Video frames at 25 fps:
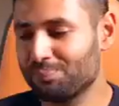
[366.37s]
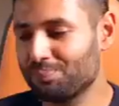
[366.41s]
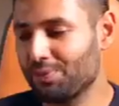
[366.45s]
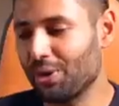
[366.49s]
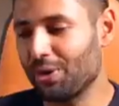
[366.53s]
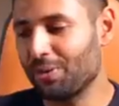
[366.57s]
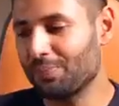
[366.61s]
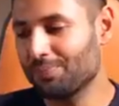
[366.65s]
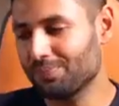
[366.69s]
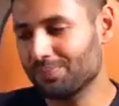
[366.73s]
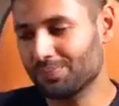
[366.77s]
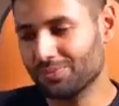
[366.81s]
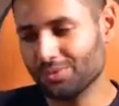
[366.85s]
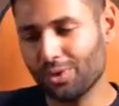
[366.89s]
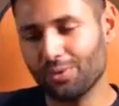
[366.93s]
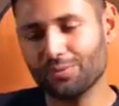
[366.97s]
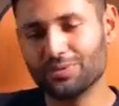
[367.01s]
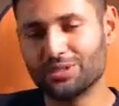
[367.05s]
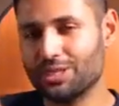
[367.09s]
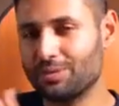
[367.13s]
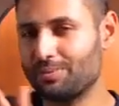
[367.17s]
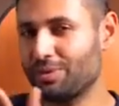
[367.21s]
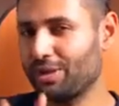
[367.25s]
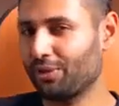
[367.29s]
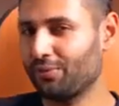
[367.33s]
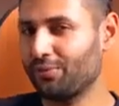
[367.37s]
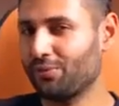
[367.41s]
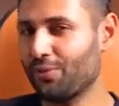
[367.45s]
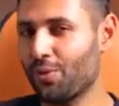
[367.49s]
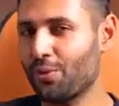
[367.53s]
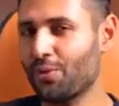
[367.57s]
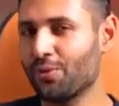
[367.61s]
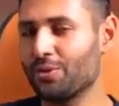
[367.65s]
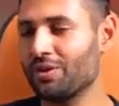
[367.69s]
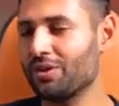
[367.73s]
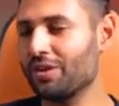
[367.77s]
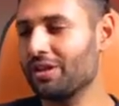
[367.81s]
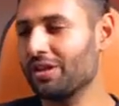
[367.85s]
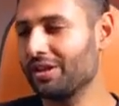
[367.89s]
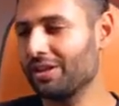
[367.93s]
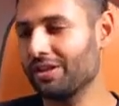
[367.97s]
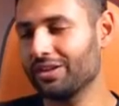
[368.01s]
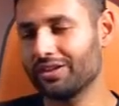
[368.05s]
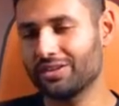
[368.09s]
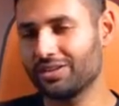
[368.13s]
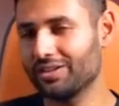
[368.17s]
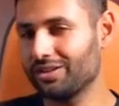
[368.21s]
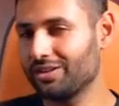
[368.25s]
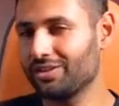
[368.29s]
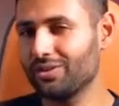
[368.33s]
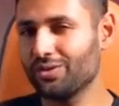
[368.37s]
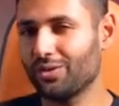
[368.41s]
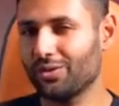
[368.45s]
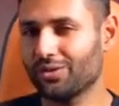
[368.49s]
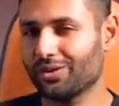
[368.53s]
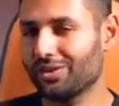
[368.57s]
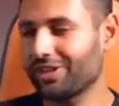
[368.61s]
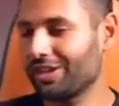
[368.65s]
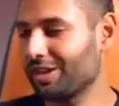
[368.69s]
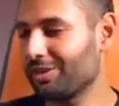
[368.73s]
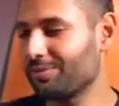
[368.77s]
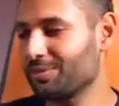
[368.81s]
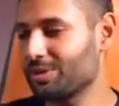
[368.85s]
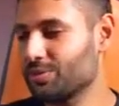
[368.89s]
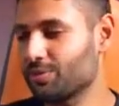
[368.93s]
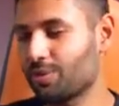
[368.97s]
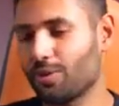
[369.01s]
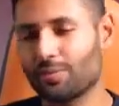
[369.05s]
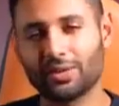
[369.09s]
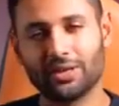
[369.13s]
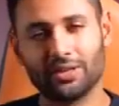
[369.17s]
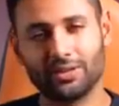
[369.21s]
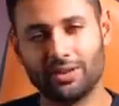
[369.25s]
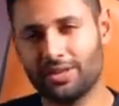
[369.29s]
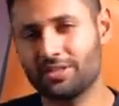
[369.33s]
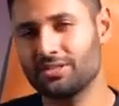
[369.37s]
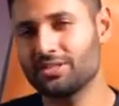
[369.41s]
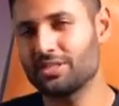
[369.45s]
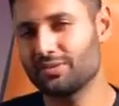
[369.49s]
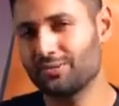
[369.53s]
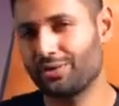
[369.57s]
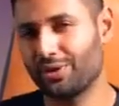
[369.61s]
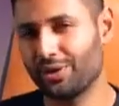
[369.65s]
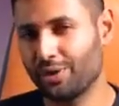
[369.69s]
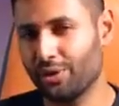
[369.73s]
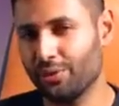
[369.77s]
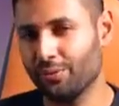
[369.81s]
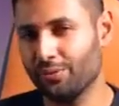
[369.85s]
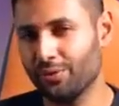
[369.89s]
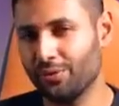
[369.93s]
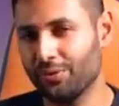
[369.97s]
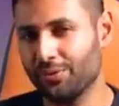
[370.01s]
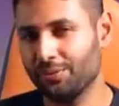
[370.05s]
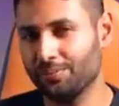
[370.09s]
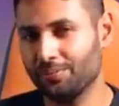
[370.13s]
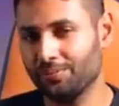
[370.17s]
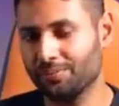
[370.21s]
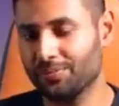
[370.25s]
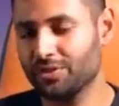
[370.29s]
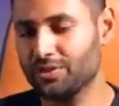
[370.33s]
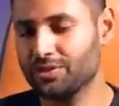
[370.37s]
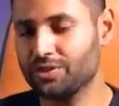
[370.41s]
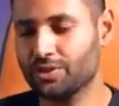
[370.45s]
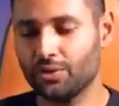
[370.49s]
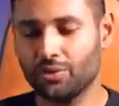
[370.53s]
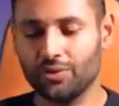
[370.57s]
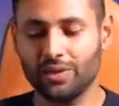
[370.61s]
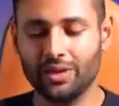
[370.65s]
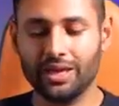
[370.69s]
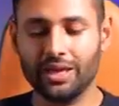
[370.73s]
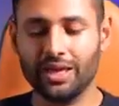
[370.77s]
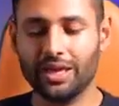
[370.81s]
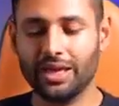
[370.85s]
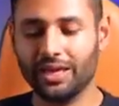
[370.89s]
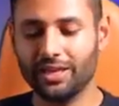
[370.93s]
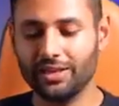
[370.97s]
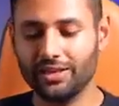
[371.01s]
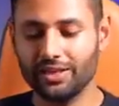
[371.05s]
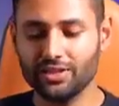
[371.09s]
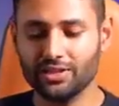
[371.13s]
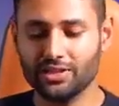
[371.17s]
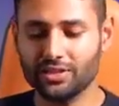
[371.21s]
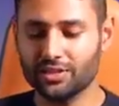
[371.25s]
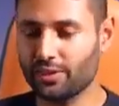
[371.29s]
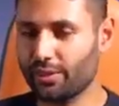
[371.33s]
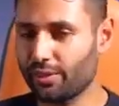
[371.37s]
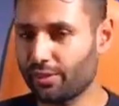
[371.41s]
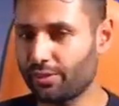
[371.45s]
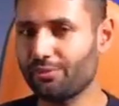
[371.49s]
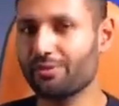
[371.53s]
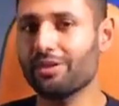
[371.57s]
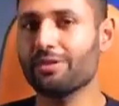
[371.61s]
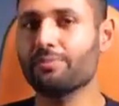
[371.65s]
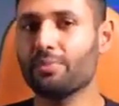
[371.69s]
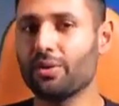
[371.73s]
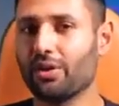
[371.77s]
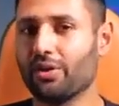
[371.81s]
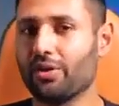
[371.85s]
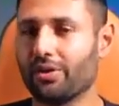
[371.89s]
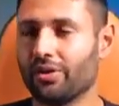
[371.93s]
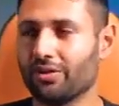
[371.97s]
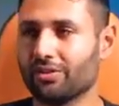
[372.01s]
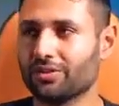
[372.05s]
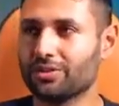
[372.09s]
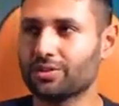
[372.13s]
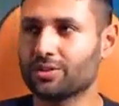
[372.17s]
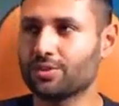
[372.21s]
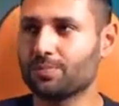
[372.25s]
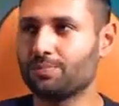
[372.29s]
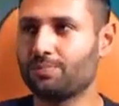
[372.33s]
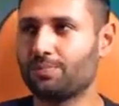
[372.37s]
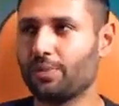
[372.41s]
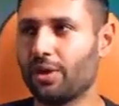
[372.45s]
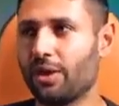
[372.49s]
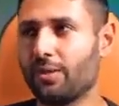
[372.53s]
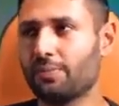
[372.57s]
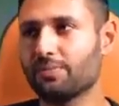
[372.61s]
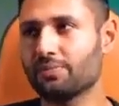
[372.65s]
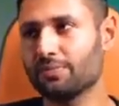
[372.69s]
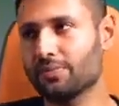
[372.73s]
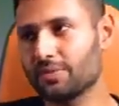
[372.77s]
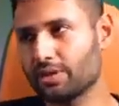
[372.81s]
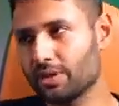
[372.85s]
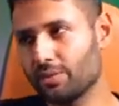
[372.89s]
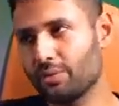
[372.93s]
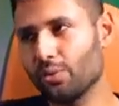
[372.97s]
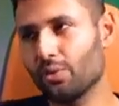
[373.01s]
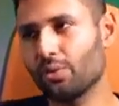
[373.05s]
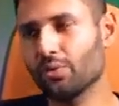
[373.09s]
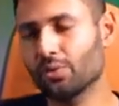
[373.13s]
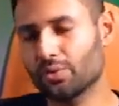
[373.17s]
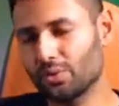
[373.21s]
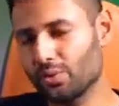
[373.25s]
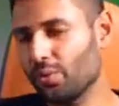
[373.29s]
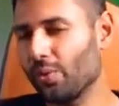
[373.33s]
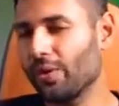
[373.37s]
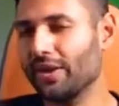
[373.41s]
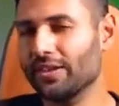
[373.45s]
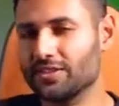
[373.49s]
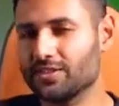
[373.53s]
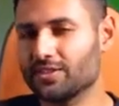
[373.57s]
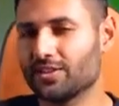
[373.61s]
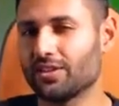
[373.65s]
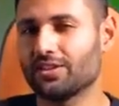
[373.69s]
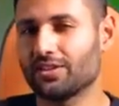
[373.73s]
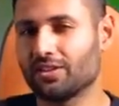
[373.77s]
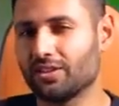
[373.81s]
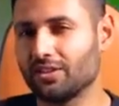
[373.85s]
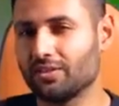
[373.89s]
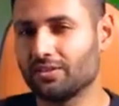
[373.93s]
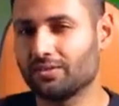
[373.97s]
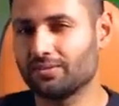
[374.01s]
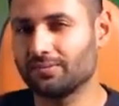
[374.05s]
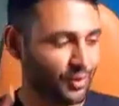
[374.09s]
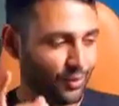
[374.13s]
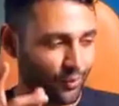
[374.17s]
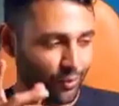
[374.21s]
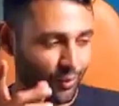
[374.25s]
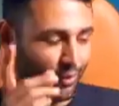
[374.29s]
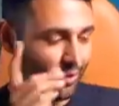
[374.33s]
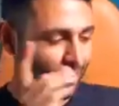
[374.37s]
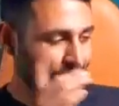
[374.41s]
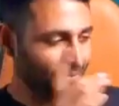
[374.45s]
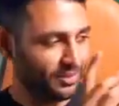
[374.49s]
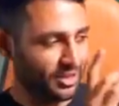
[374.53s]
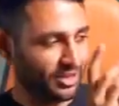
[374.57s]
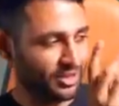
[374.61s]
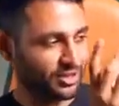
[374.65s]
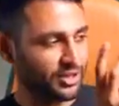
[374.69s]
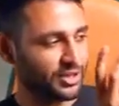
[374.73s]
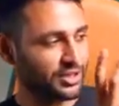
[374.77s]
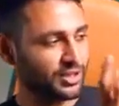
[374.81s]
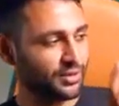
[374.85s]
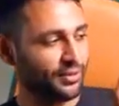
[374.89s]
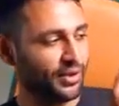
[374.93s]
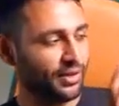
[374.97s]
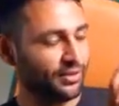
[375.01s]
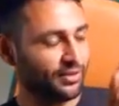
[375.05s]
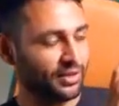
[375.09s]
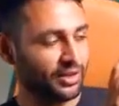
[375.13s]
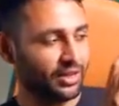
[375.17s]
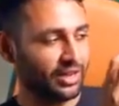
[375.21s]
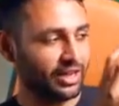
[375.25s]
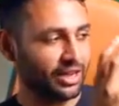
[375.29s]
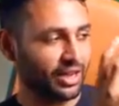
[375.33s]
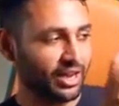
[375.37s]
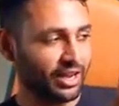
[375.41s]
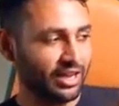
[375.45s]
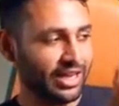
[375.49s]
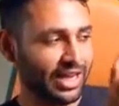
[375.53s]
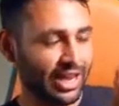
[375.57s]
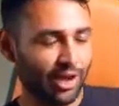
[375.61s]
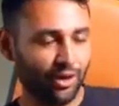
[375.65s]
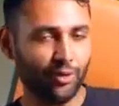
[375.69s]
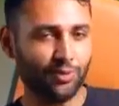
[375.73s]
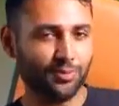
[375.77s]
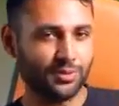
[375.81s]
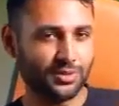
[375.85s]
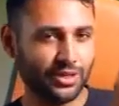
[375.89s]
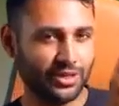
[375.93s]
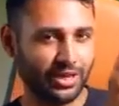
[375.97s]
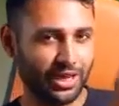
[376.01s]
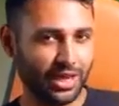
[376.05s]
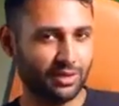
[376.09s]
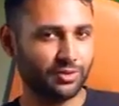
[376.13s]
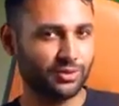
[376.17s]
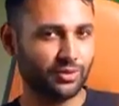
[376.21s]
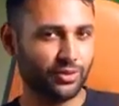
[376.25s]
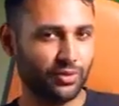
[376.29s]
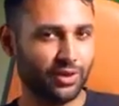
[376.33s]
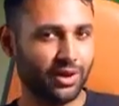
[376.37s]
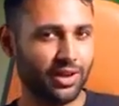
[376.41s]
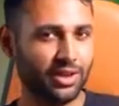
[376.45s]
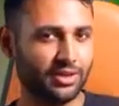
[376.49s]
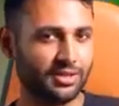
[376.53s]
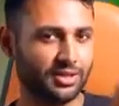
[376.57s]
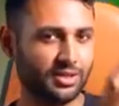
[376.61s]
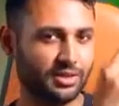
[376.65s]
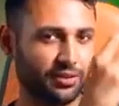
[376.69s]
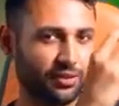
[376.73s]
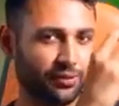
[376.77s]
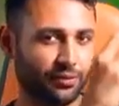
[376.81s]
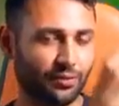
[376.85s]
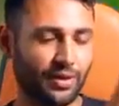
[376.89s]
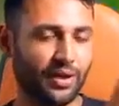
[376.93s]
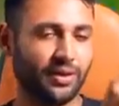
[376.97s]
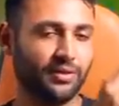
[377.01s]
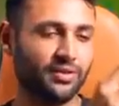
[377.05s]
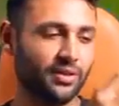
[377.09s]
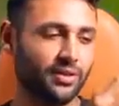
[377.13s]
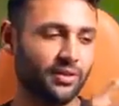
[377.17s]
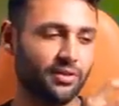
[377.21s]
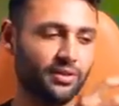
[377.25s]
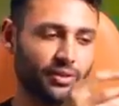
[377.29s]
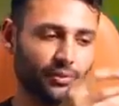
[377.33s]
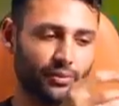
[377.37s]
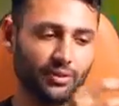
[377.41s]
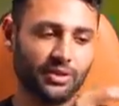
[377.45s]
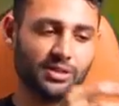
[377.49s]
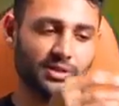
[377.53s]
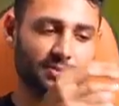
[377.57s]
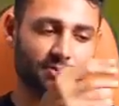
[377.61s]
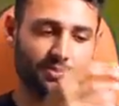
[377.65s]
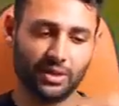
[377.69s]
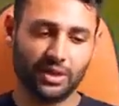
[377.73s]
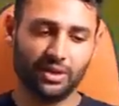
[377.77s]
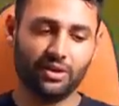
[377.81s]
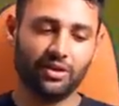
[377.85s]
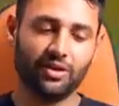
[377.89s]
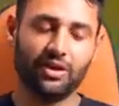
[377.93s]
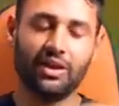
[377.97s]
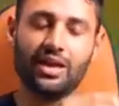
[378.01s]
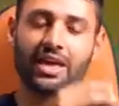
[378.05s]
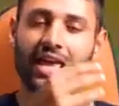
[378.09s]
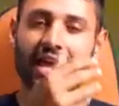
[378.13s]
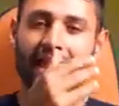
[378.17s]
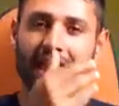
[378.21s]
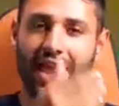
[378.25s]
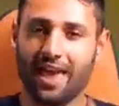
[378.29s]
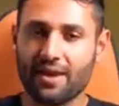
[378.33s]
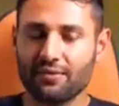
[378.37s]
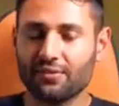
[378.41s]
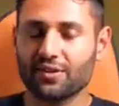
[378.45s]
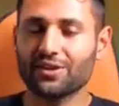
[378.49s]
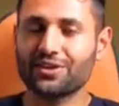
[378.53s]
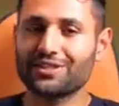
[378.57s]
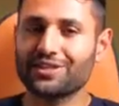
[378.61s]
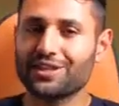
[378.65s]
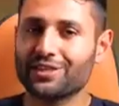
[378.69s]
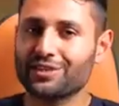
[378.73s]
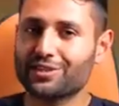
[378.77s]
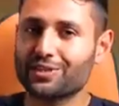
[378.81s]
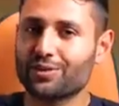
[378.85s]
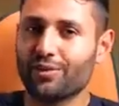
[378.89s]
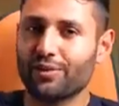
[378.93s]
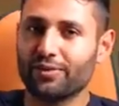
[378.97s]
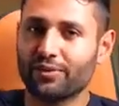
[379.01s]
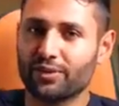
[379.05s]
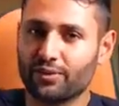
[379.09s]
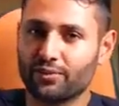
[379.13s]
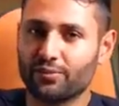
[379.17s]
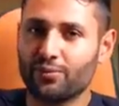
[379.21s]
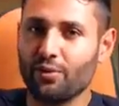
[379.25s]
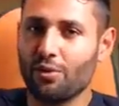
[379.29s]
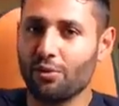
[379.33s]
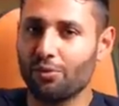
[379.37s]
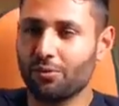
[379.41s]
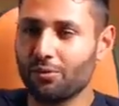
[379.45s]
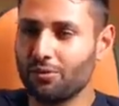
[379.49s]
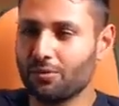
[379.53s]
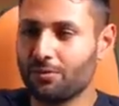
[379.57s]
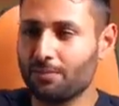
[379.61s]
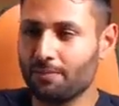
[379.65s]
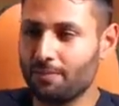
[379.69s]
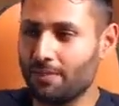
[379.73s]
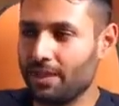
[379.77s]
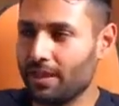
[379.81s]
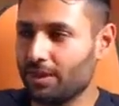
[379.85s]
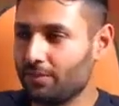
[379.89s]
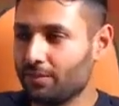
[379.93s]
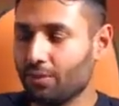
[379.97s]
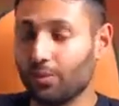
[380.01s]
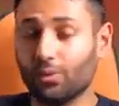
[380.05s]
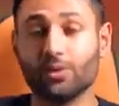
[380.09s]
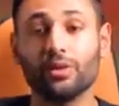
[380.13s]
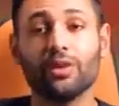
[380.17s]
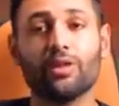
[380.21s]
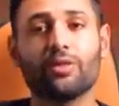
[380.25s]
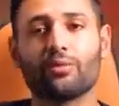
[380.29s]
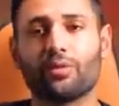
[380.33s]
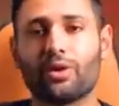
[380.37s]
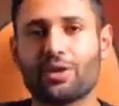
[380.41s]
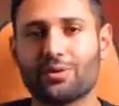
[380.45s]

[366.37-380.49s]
But obviously being a phone, you're not going to be swapping lenses very often. So it leads to 3 perks, but they're all quite subtle. One is just the fact that it kind of helps to counteract the fact that there is a bigger, heavier sensor on this phone than all other